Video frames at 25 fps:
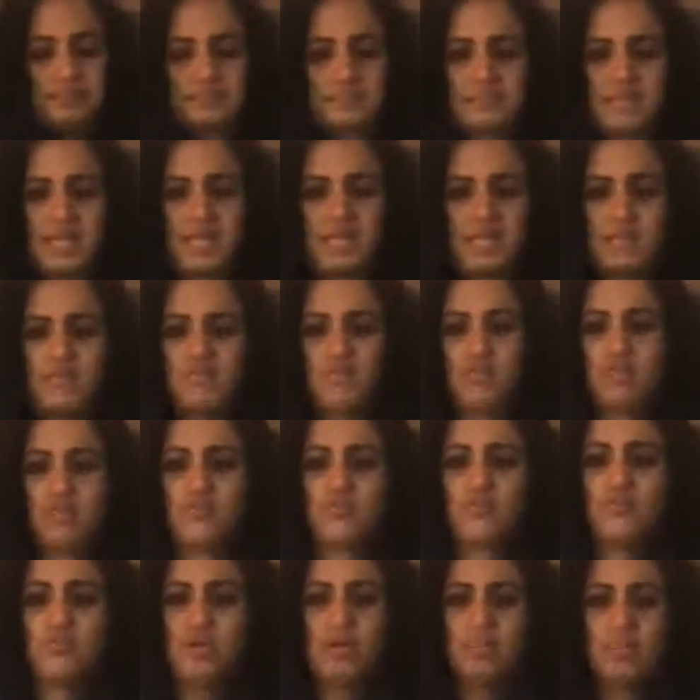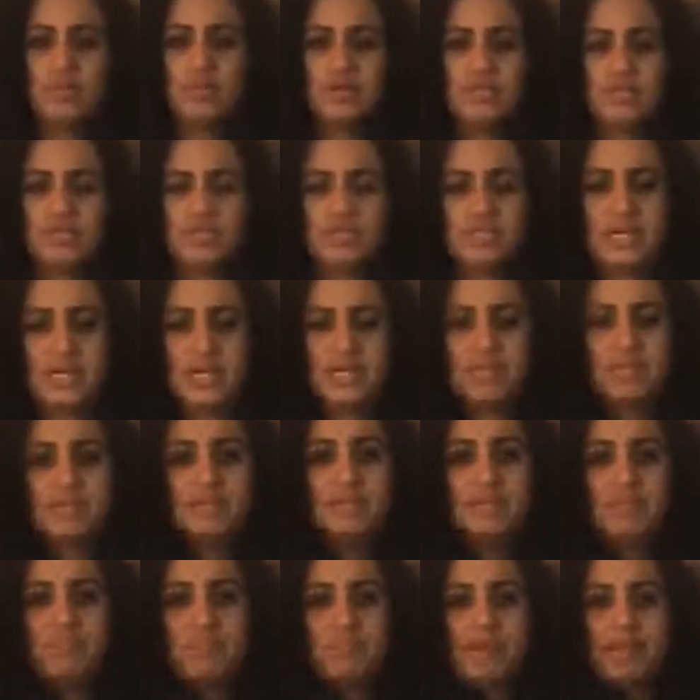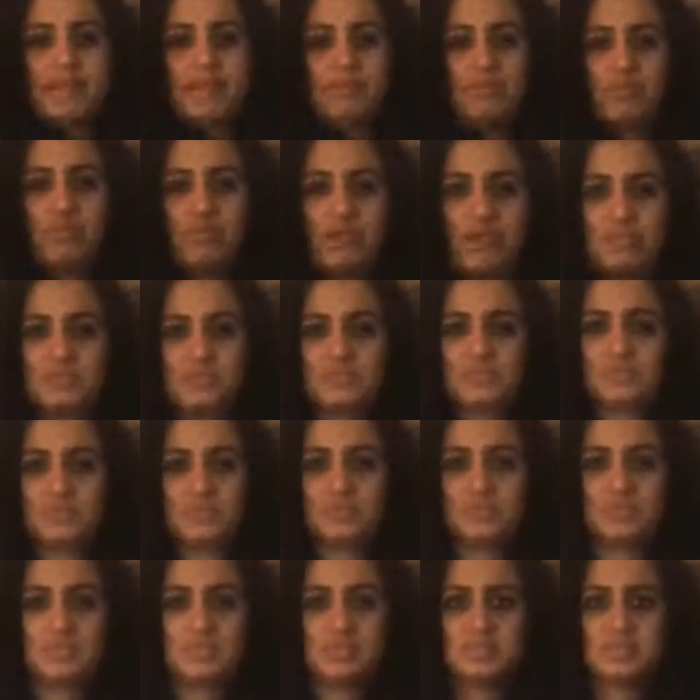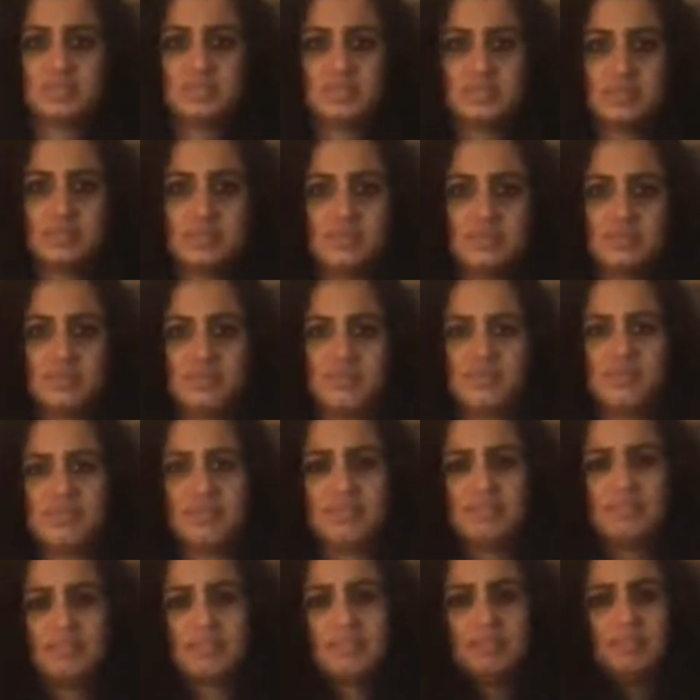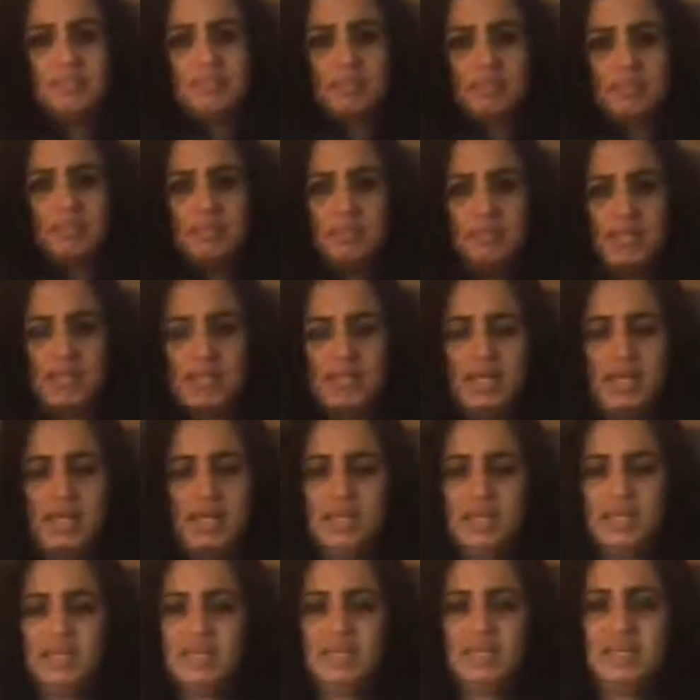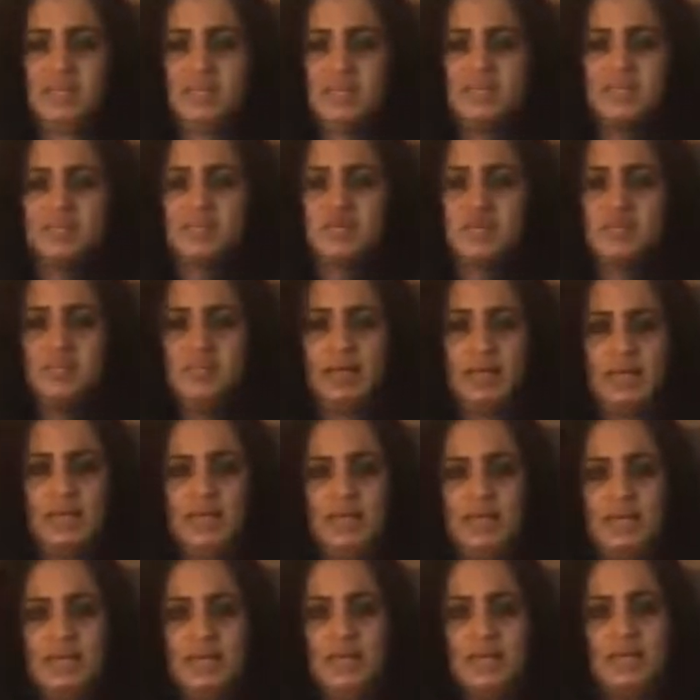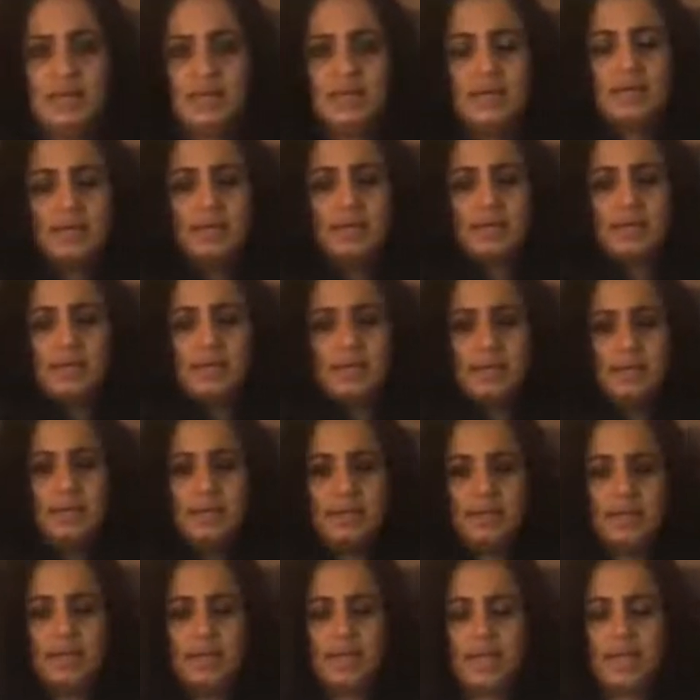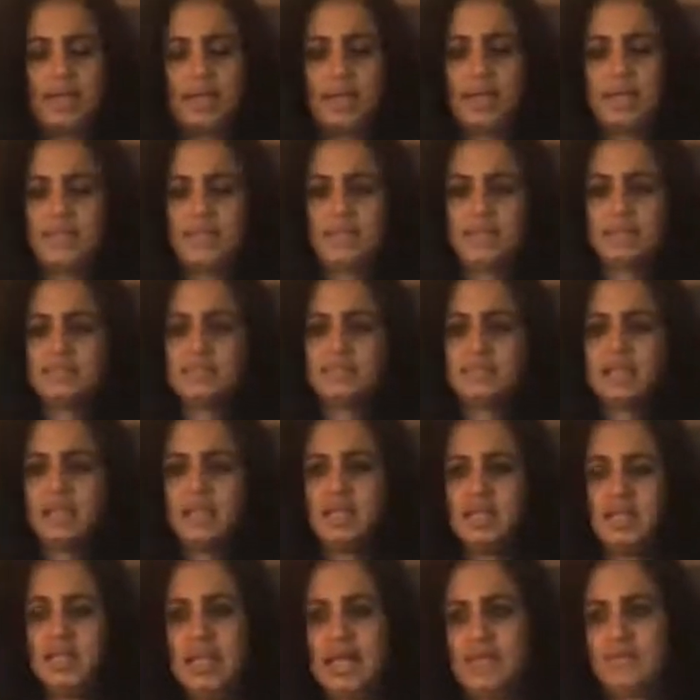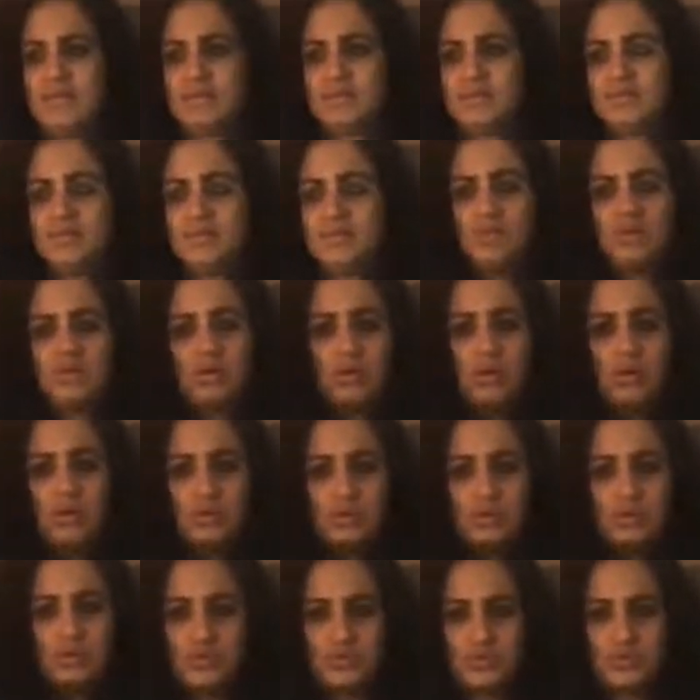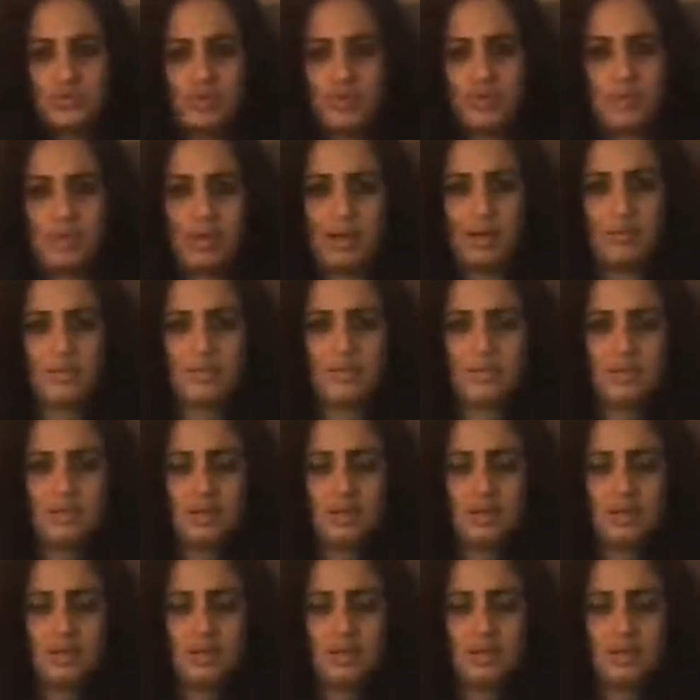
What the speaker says: And if you can remember to take deep belly breaths through this, inhaling deep into your belly and exhaling either through your nose or through your mouth.